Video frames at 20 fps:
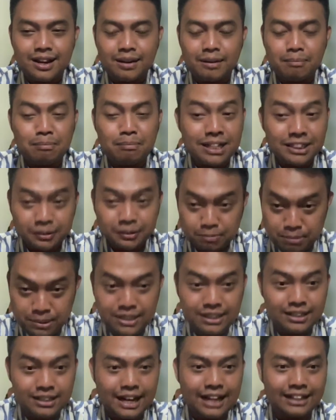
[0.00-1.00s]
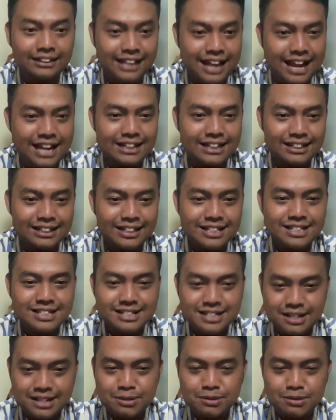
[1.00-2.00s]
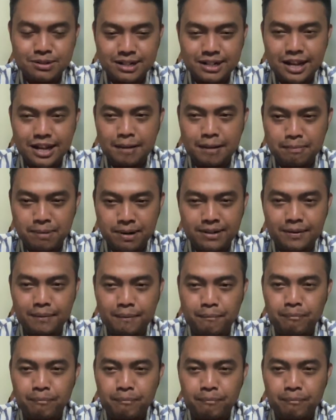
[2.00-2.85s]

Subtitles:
Must be like that. That's naturally happen.